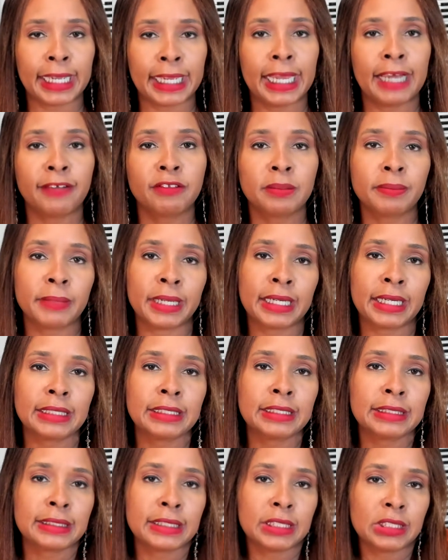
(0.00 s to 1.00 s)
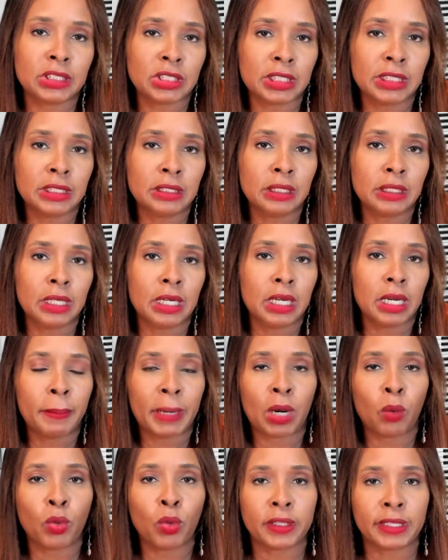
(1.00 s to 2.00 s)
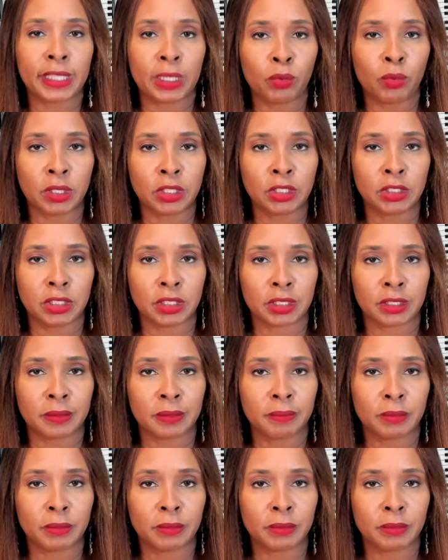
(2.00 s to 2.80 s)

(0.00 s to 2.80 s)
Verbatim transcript: have to make a decision about what they want to do.